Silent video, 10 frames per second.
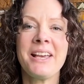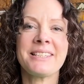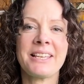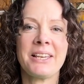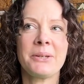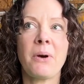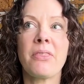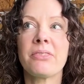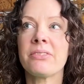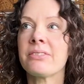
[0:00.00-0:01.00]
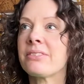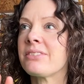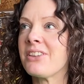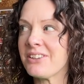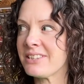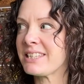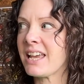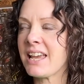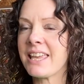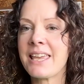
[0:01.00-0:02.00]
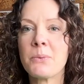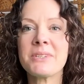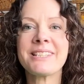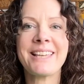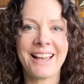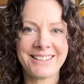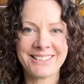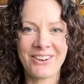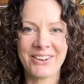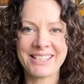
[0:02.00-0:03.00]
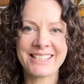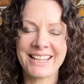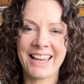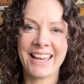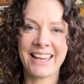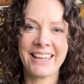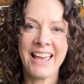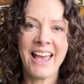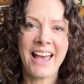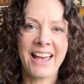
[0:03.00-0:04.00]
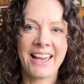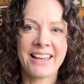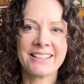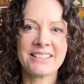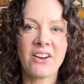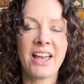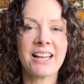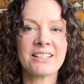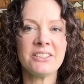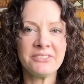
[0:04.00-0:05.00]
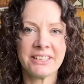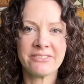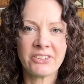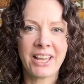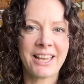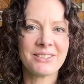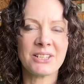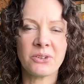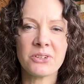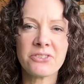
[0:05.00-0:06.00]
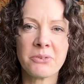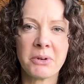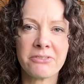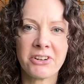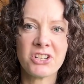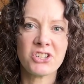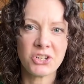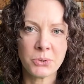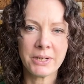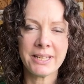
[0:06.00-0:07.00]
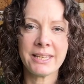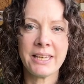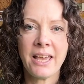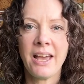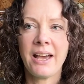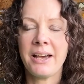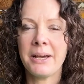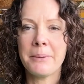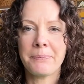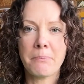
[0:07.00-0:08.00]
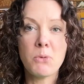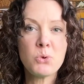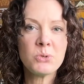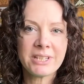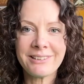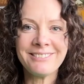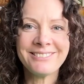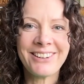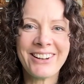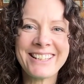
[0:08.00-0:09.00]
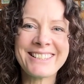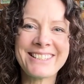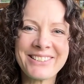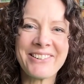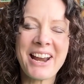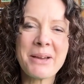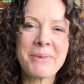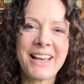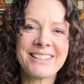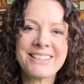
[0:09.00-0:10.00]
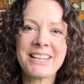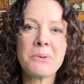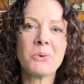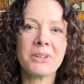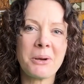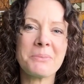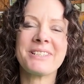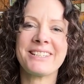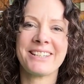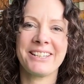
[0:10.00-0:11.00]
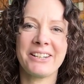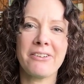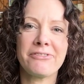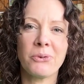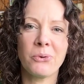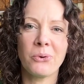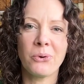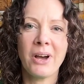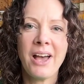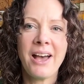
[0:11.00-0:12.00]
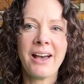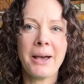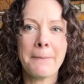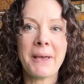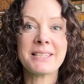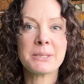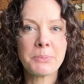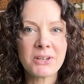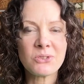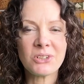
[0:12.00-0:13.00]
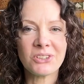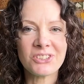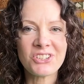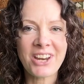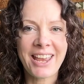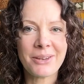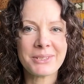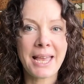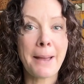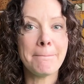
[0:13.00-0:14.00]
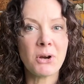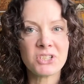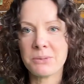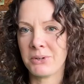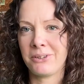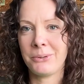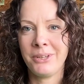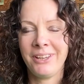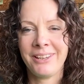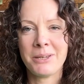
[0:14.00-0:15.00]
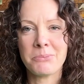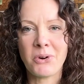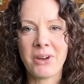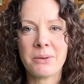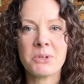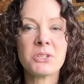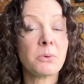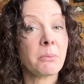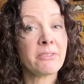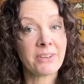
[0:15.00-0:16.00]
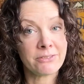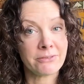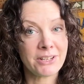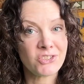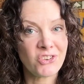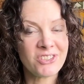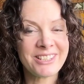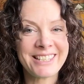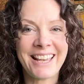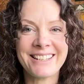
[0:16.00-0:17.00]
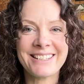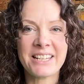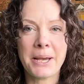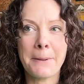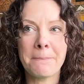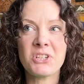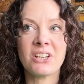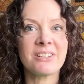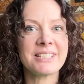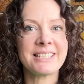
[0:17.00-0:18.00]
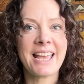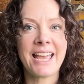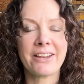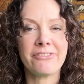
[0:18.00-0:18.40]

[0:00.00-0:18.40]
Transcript: So on Thursday, it was Galentine's Day, and I had a lovely invite out to lunch from my friend Julie Moondill on Instagram, and she won a competition for a special lunch out at Moshimo in Brighton, which is one of my favourite restaurants, and she got to tag